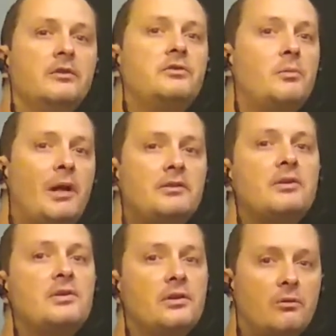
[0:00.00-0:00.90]
If two
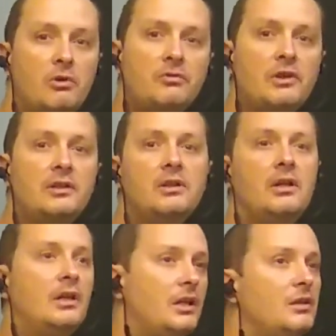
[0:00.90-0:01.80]
metrics are equivalent,
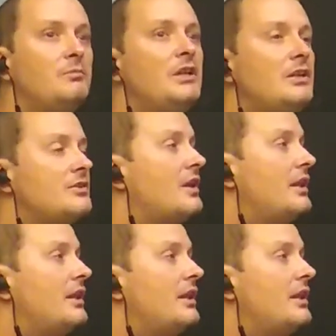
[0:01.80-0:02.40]
it means